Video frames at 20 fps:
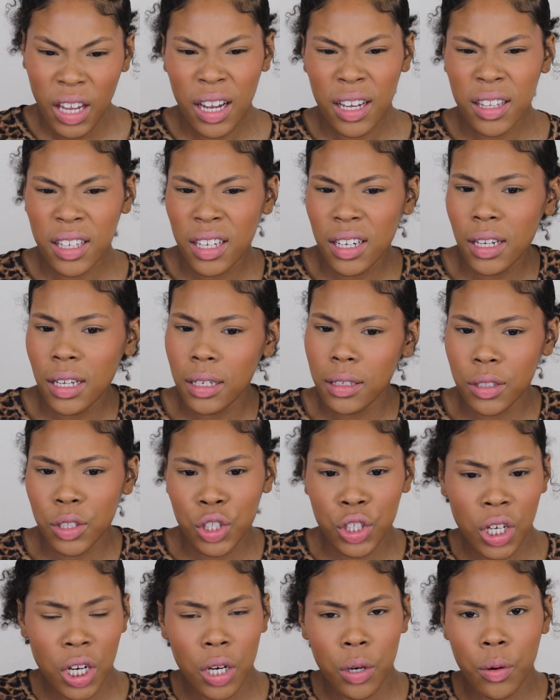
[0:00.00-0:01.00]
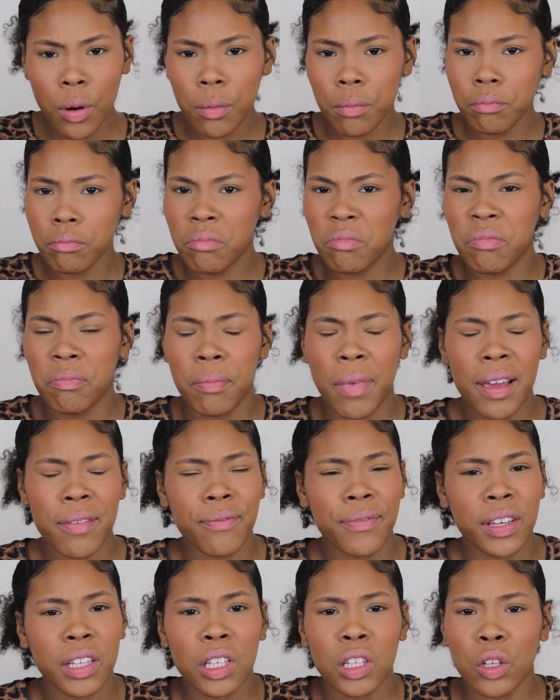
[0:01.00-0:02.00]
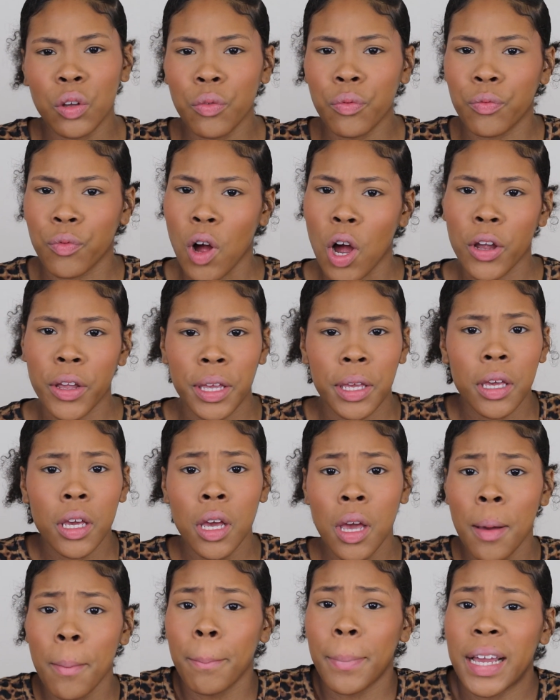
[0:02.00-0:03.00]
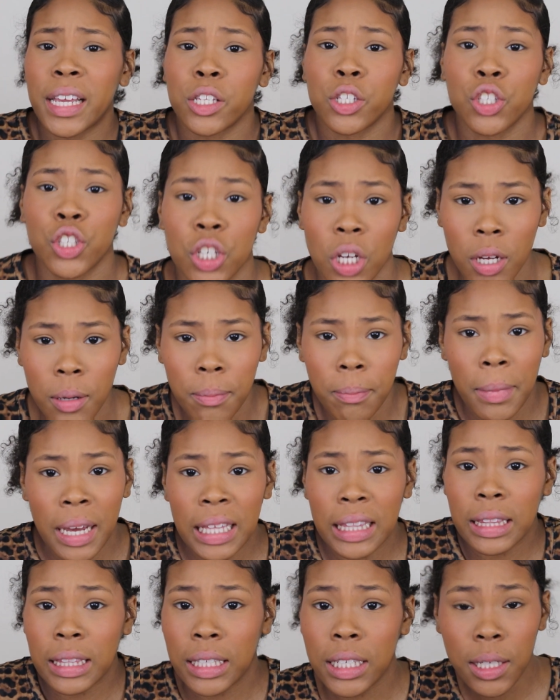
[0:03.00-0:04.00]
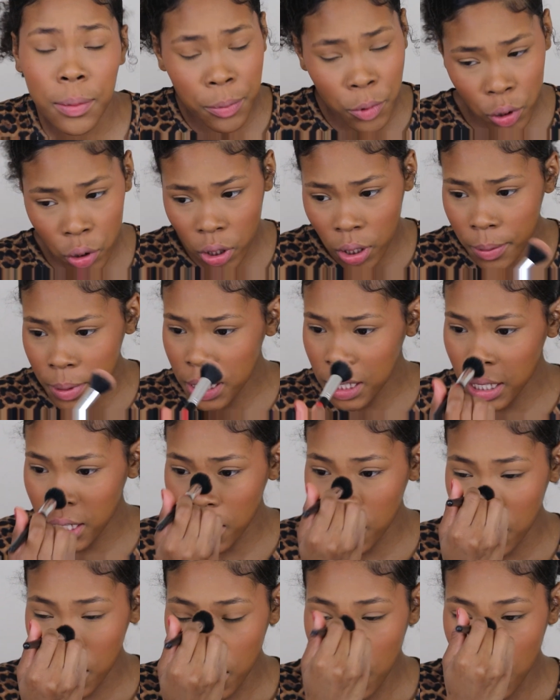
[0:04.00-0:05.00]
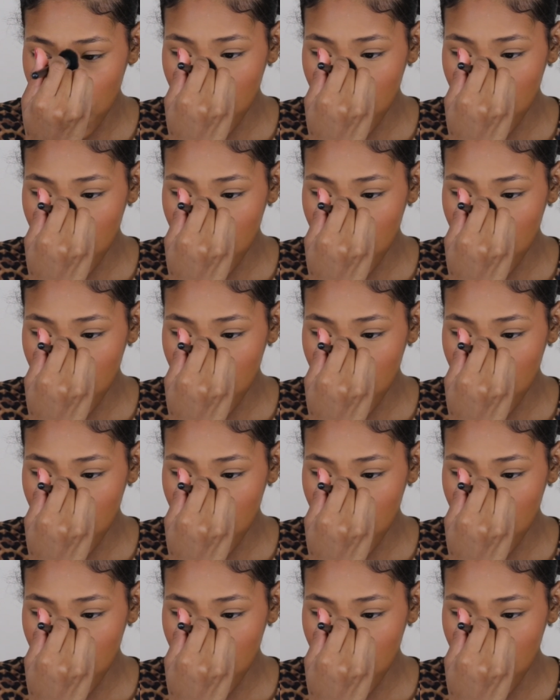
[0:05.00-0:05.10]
And then, you know, might feel a little froggy, might jump, might leap, you know what I'm saying?